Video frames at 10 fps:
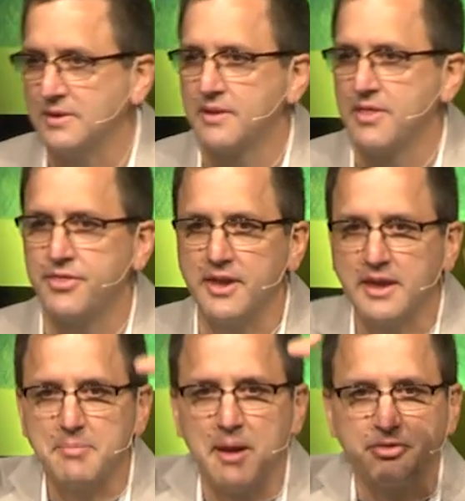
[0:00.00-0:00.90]
Think
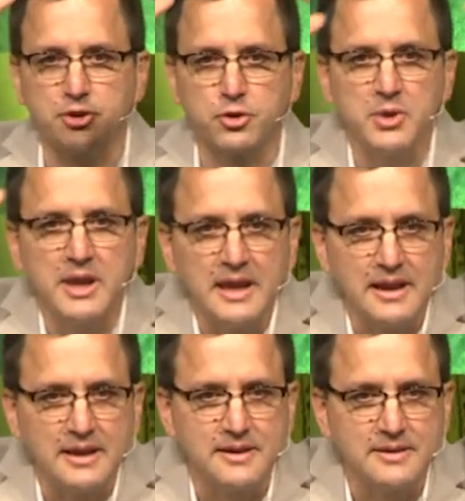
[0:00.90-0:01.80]
about the
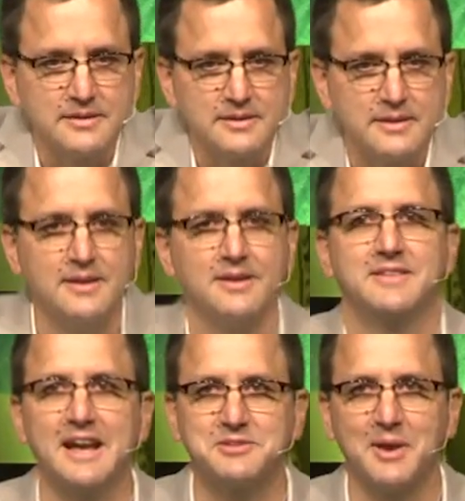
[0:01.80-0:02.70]
green.
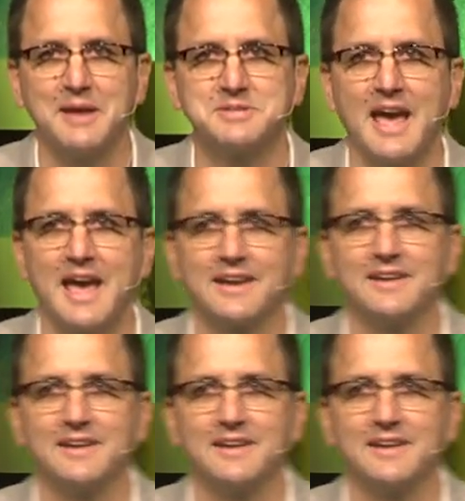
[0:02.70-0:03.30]
That's what I'm saying.